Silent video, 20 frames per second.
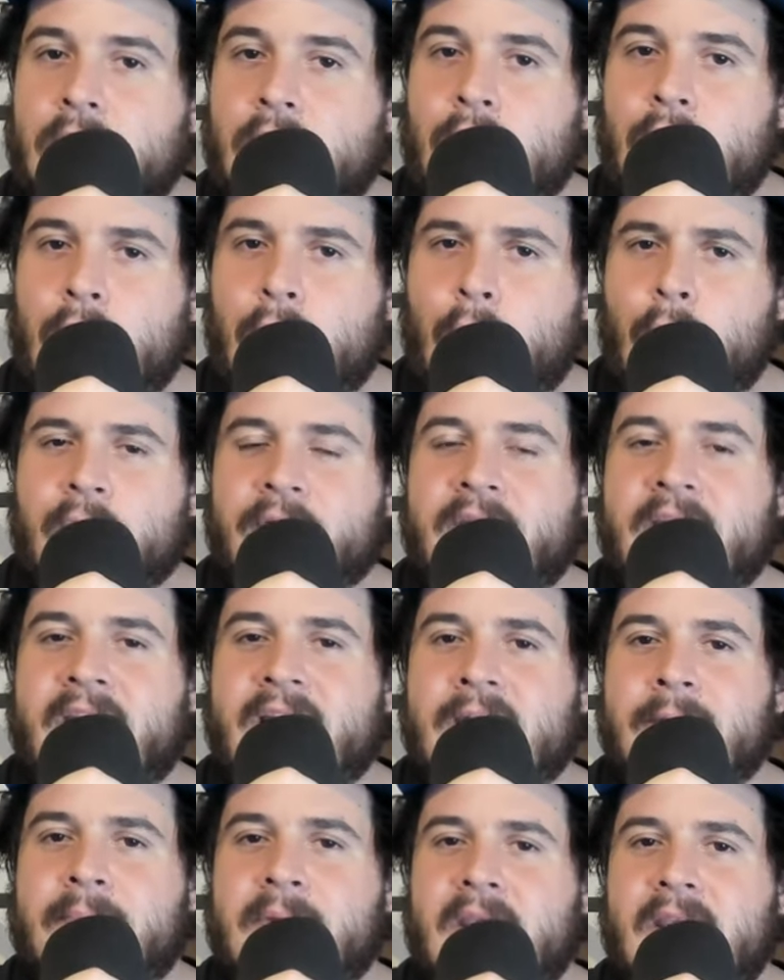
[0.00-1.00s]
who are they going
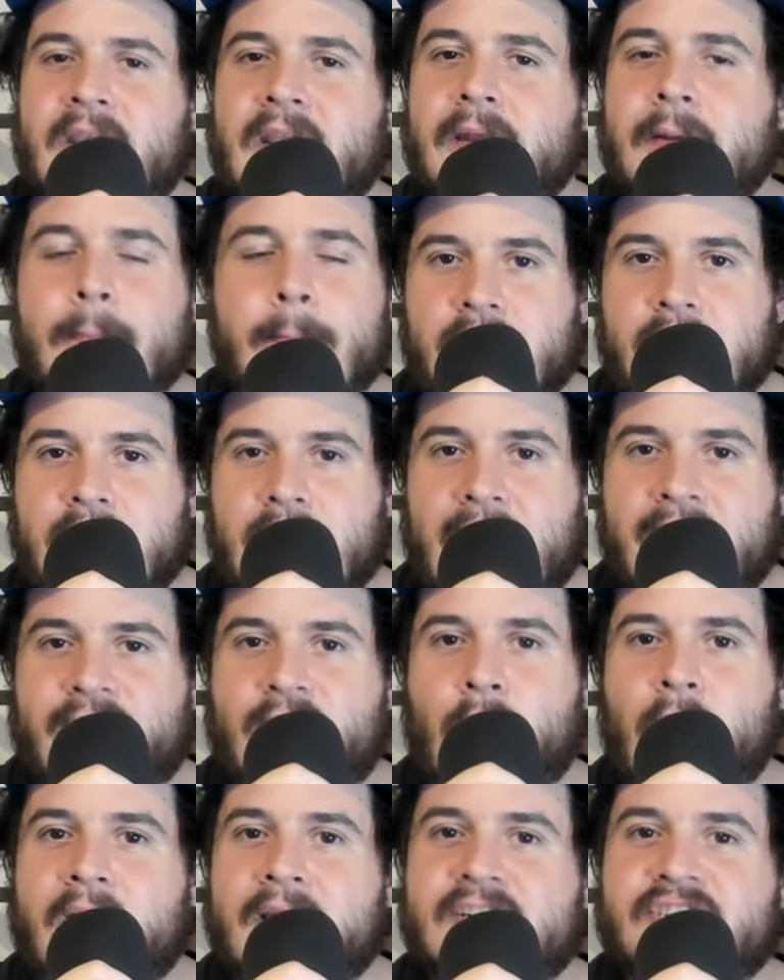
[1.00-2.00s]
to be? If you
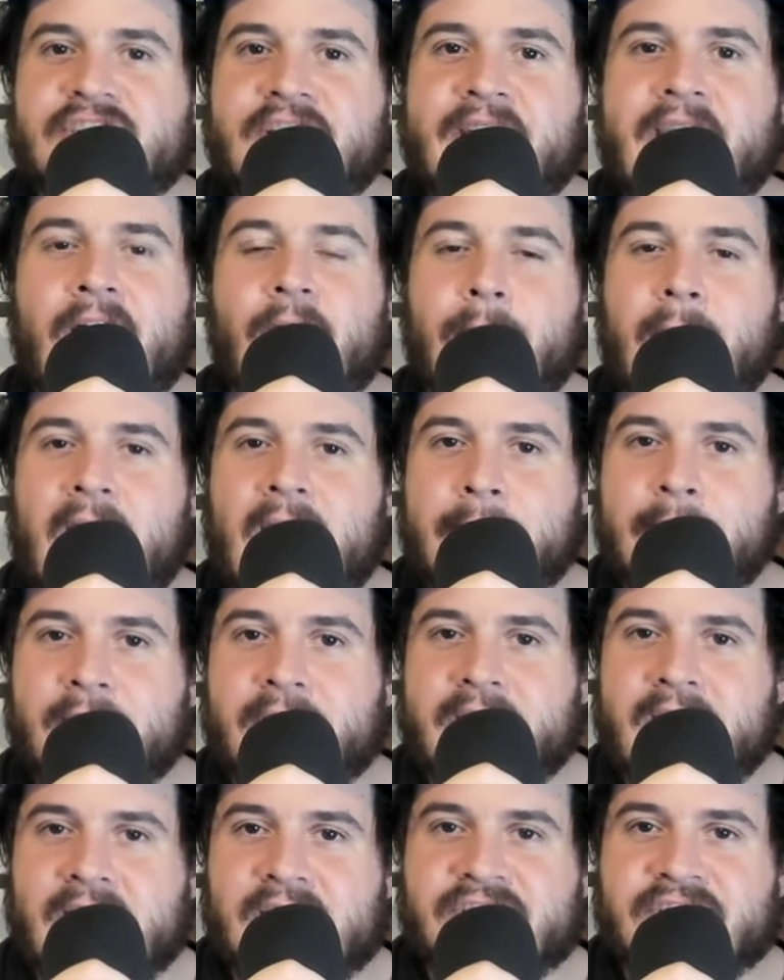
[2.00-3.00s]
want to check out my
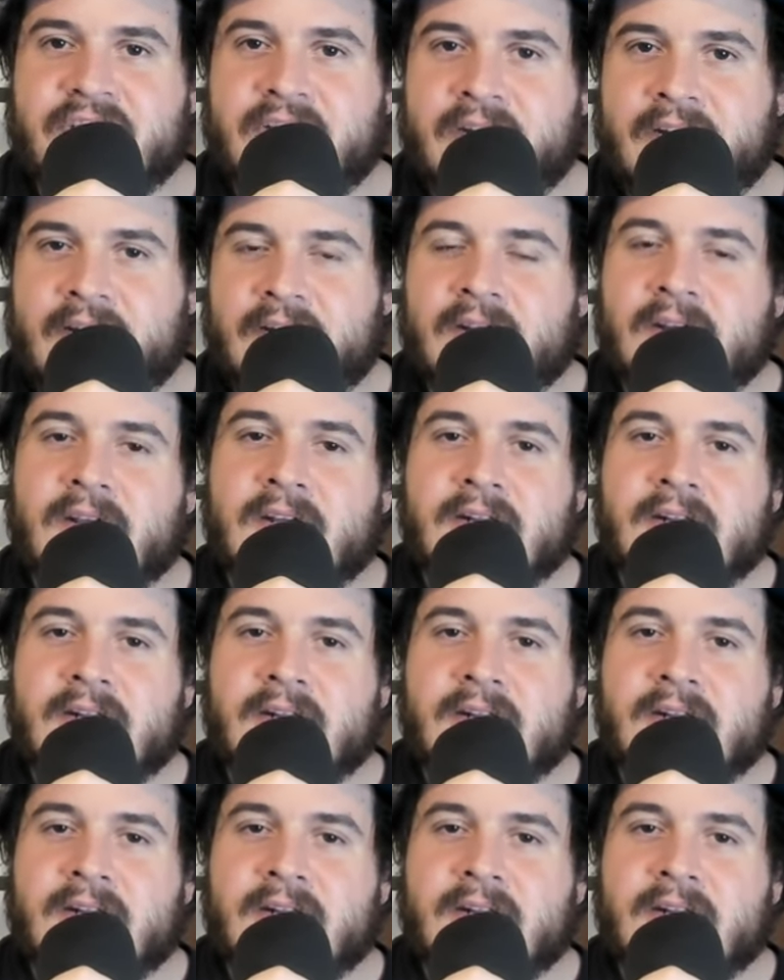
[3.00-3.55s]
prediction,